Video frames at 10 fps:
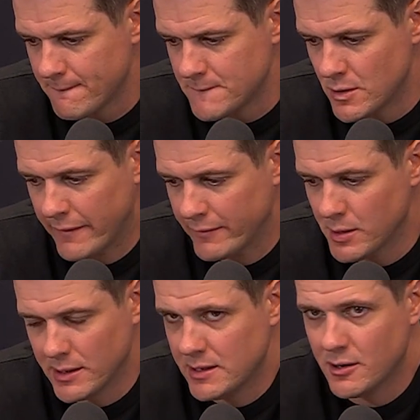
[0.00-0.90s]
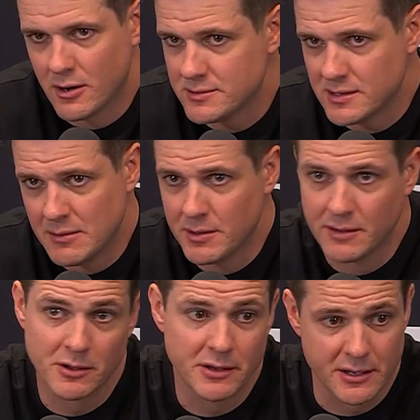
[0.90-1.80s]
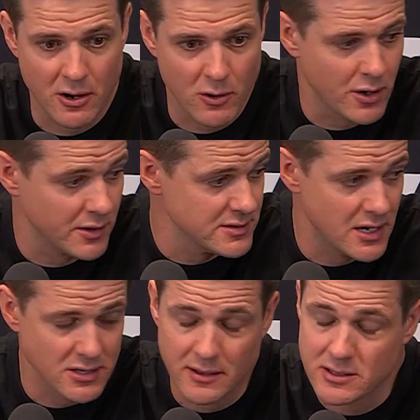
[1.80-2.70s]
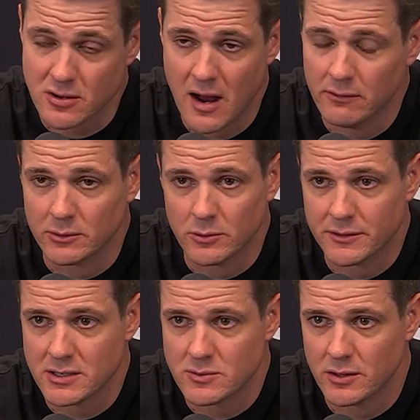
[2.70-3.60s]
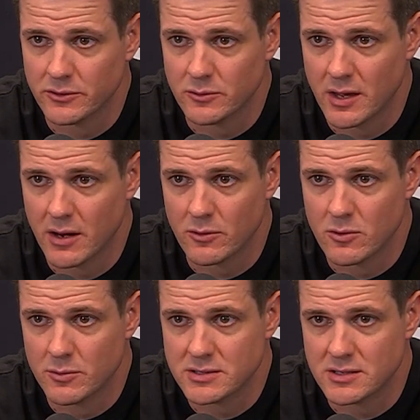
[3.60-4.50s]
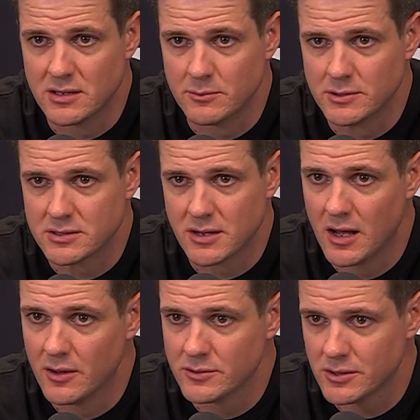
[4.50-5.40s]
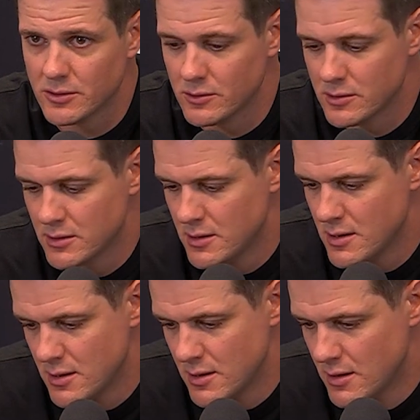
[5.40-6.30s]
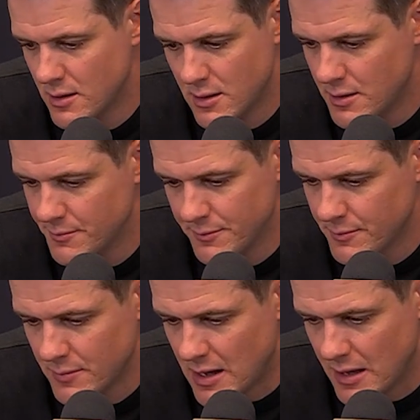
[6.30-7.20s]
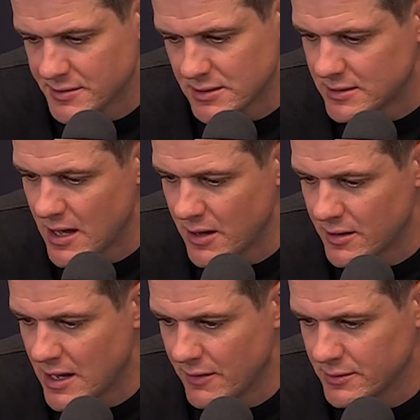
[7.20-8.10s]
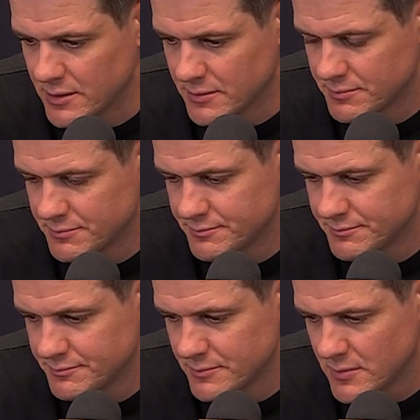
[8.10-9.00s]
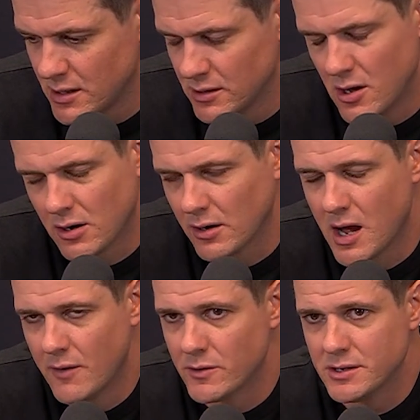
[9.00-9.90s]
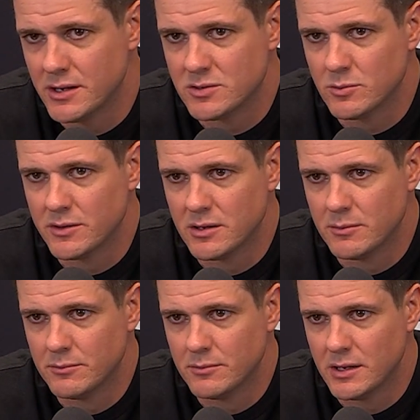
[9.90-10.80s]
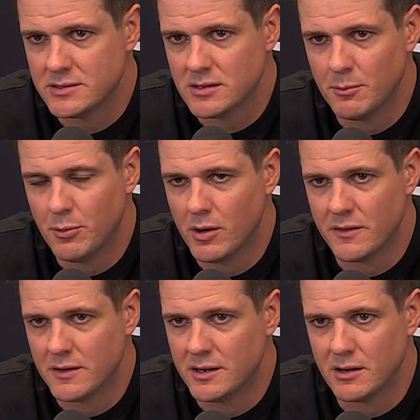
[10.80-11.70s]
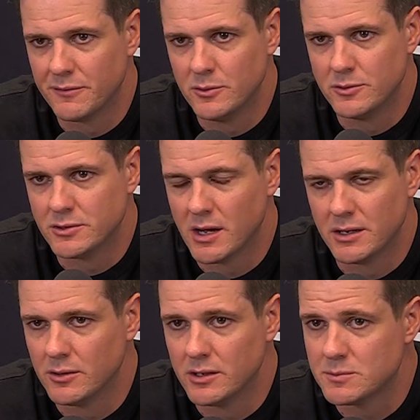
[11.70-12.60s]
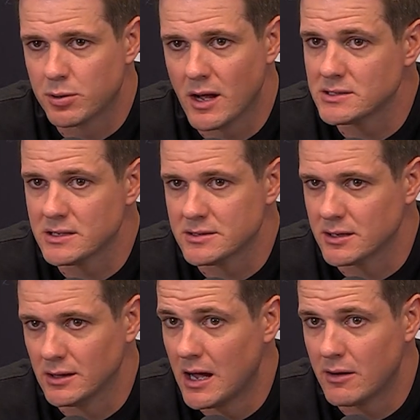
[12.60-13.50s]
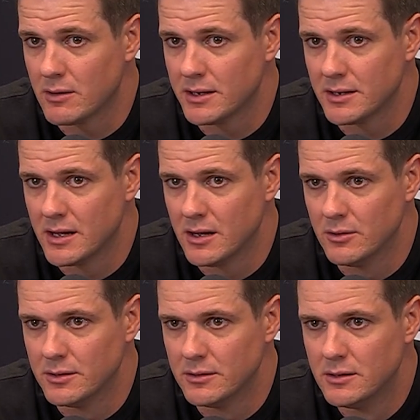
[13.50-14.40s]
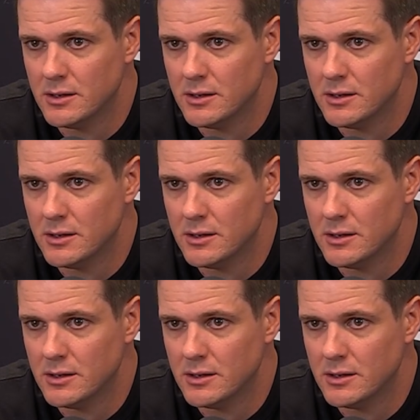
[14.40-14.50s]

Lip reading: know, everybody on our team and really in our organization that's traveling with us went through that room to see him just now. So I'll sit down and have a longer conversation with him at some point in the near future. I know he's processing a lot right now, and